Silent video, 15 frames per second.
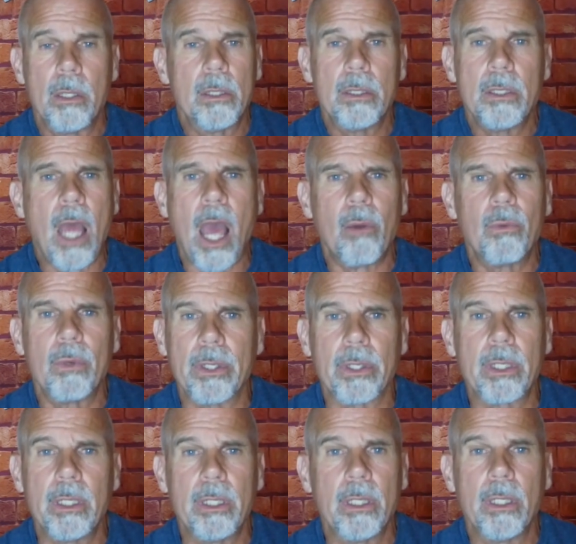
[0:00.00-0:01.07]
Not
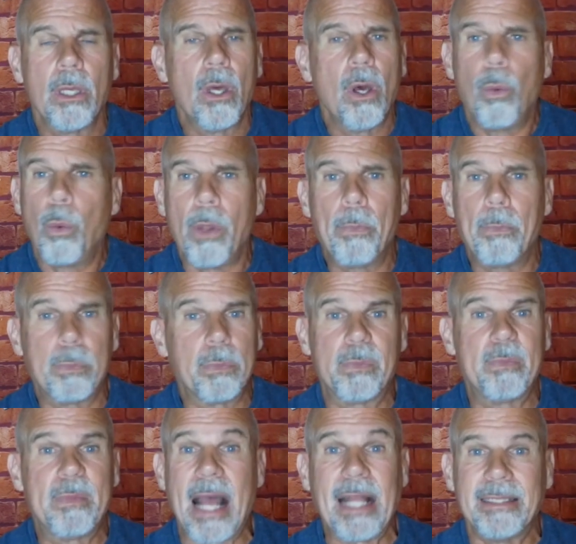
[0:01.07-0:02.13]
really. Well,
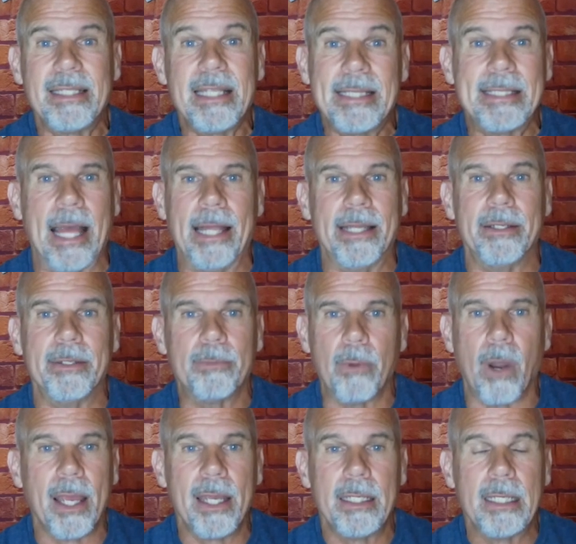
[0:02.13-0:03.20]
that's it then,
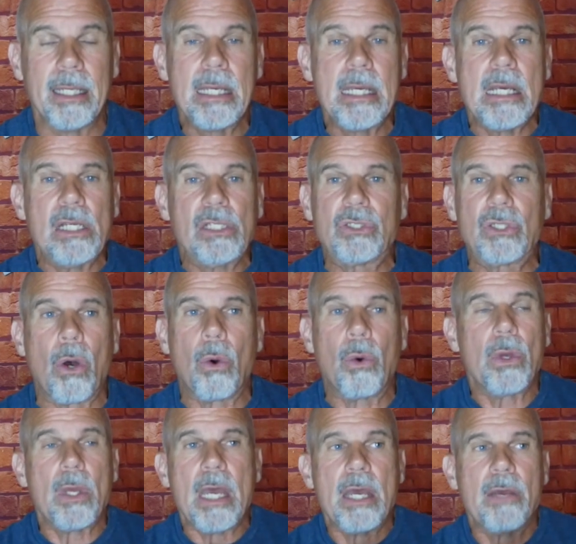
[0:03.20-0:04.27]
right? So
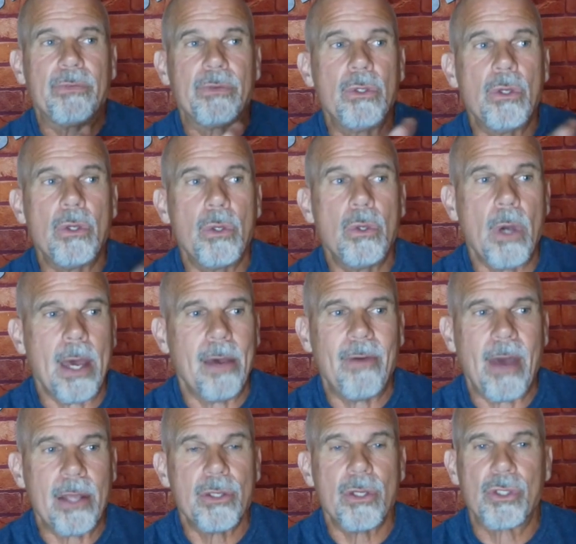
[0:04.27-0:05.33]
if you have
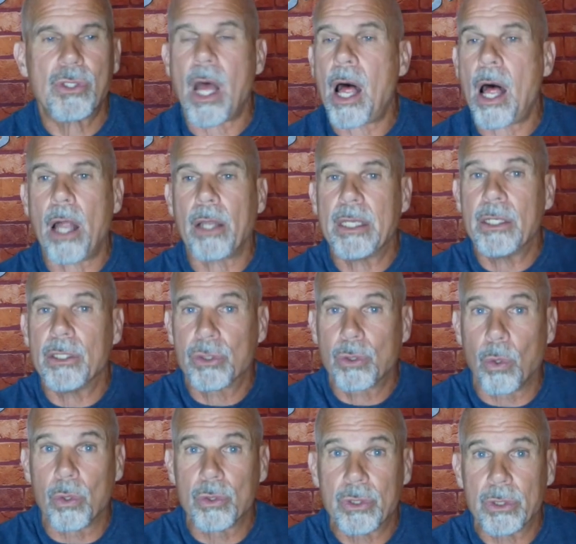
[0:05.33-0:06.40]
had your child in a
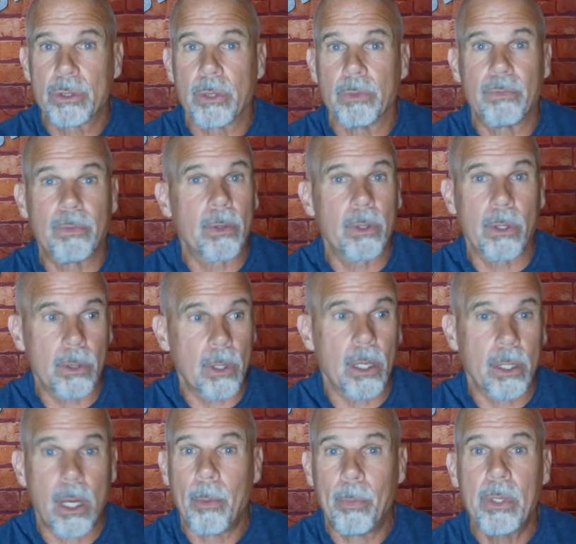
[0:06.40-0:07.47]
school system for a
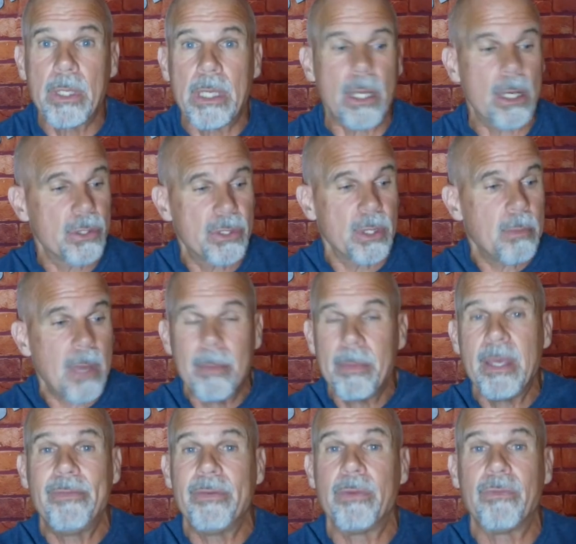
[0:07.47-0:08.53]
couple years and maybe
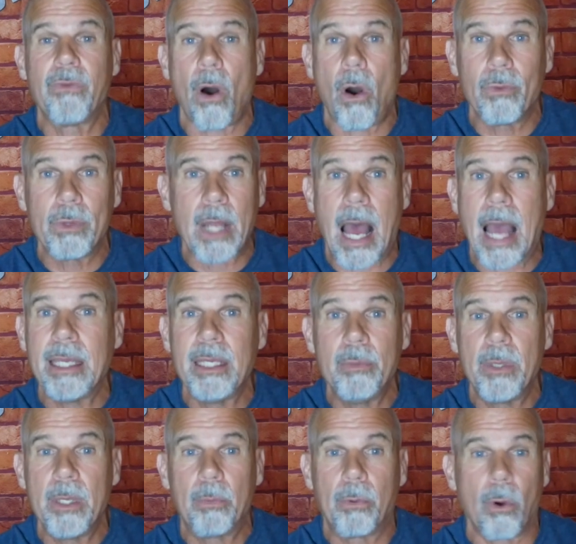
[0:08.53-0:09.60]
even involved with an
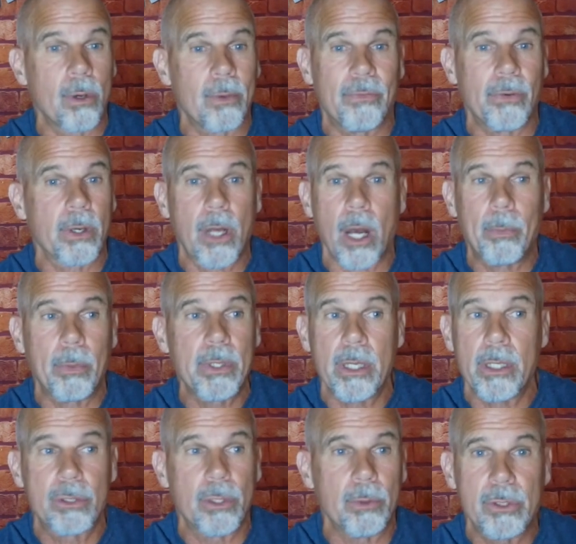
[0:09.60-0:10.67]
IEP program for a couple
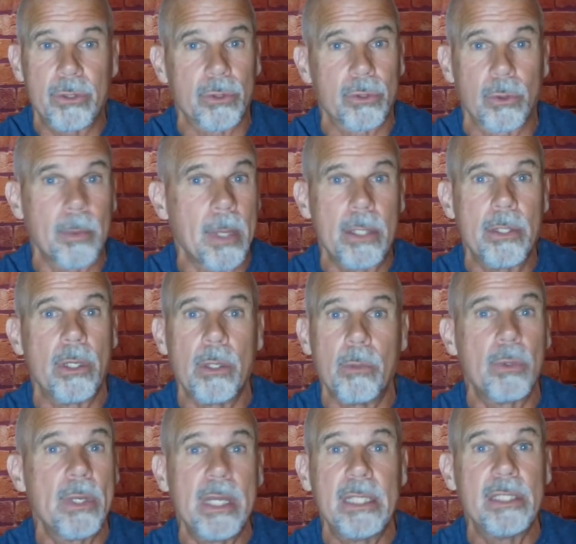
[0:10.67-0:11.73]
years in a resource room and their
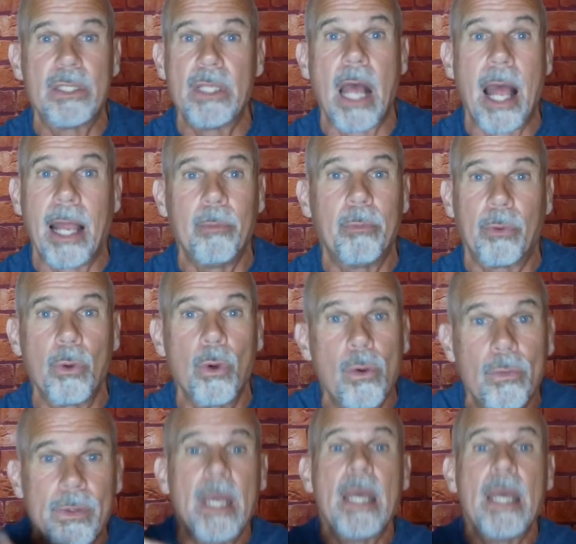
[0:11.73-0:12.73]
reading is not improved